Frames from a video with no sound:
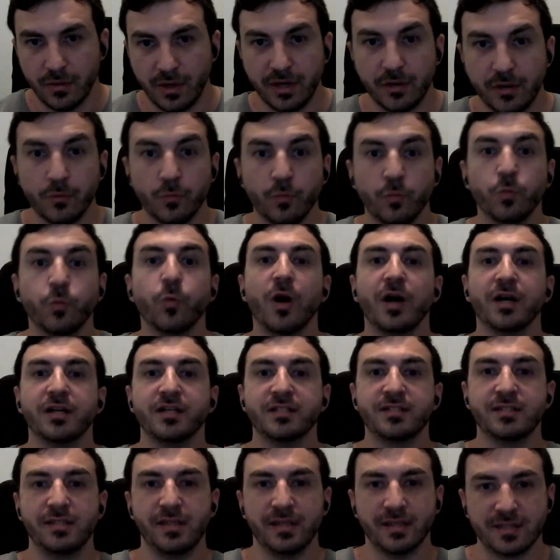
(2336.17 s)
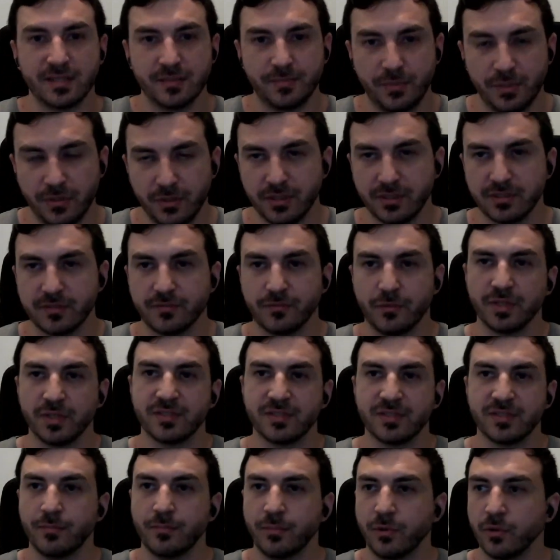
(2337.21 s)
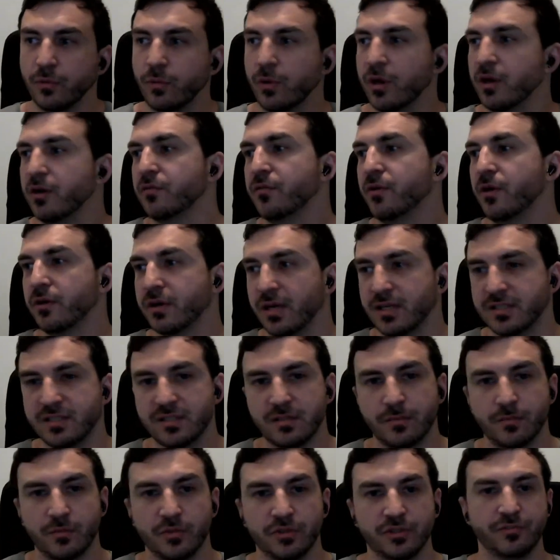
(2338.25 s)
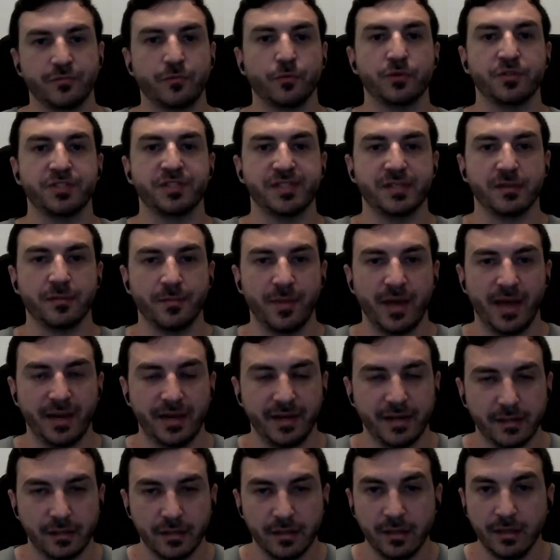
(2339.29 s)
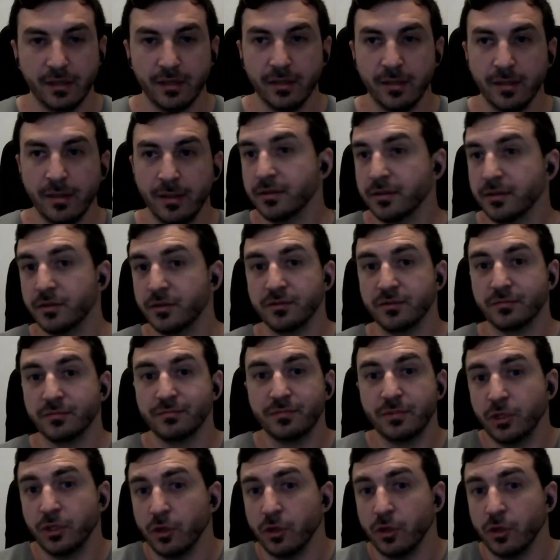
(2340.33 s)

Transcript: and what is the experience for example one of our customers Four Sigmatic they're,